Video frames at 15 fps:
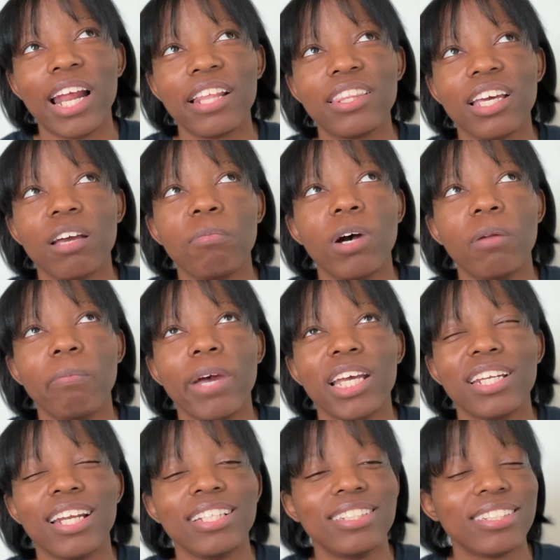I think about
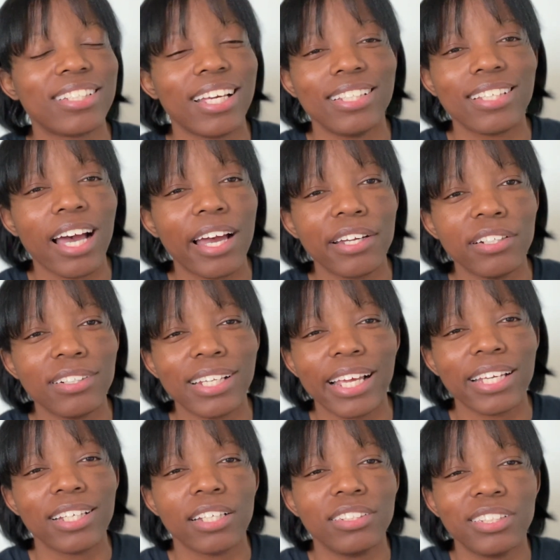Meghan, I just get tired.
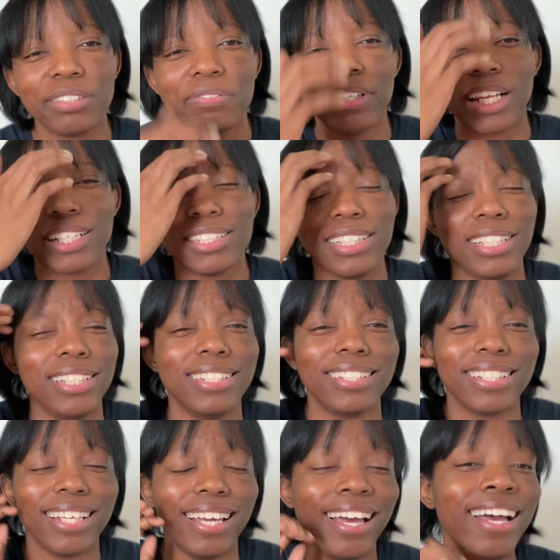Like, I just feel like
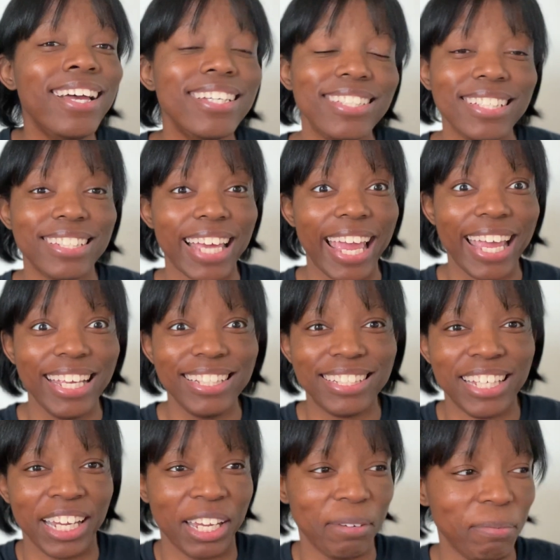she's
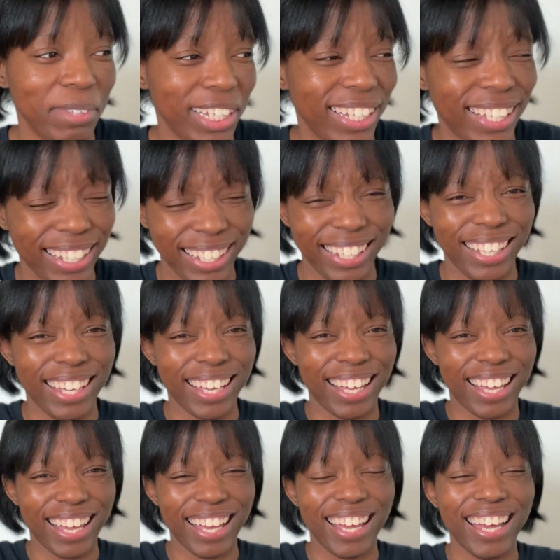aging me.
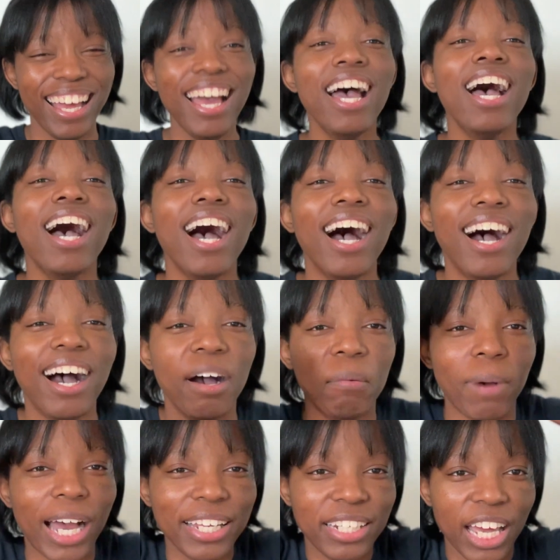
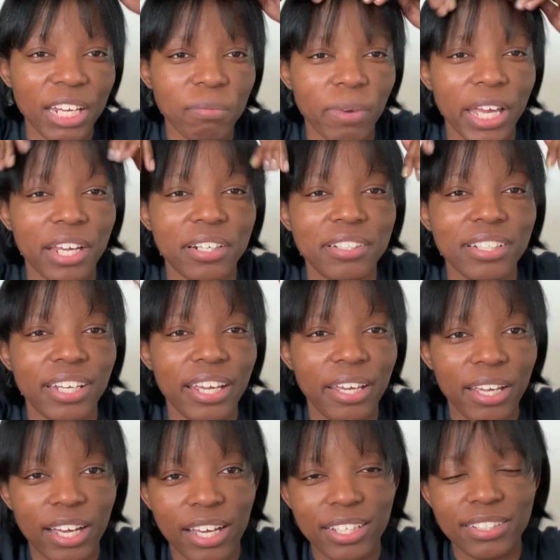I dyed my hair today,
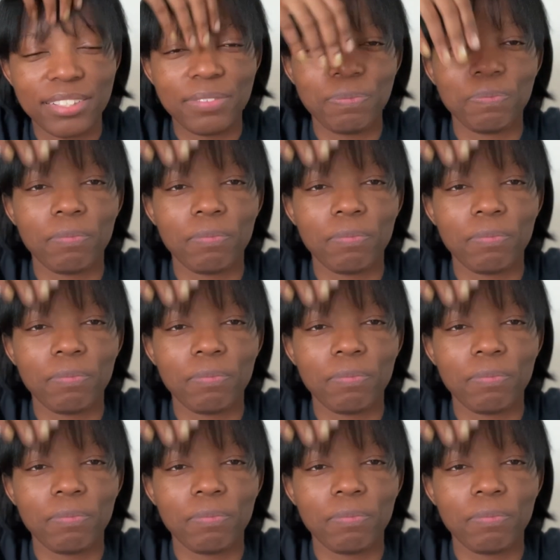guys,